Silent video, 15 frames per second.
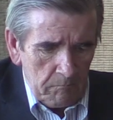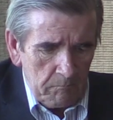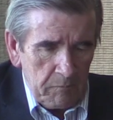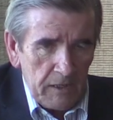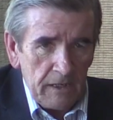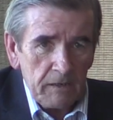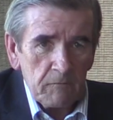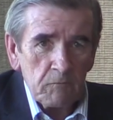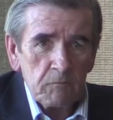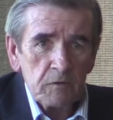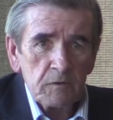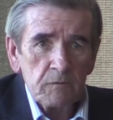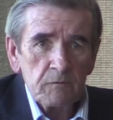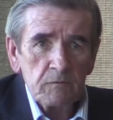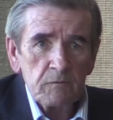I
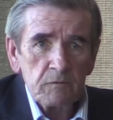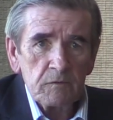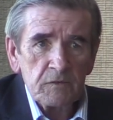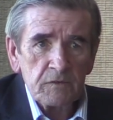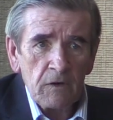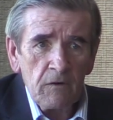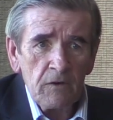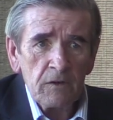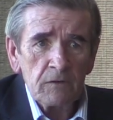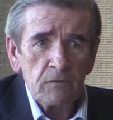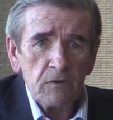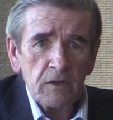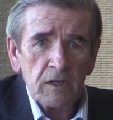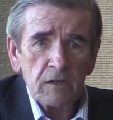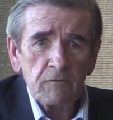started
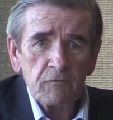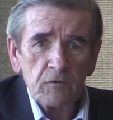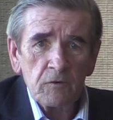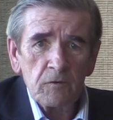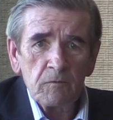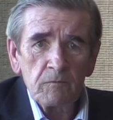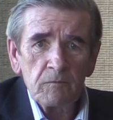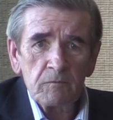looking for,